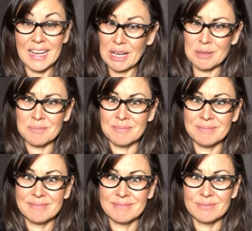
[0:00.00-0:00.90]

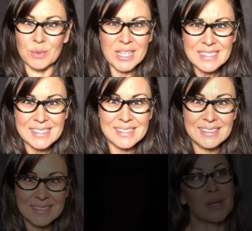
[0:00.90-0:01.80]
Um, what?
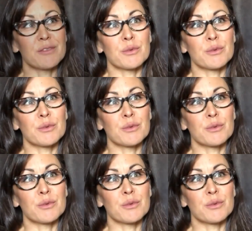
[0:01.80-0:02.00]
If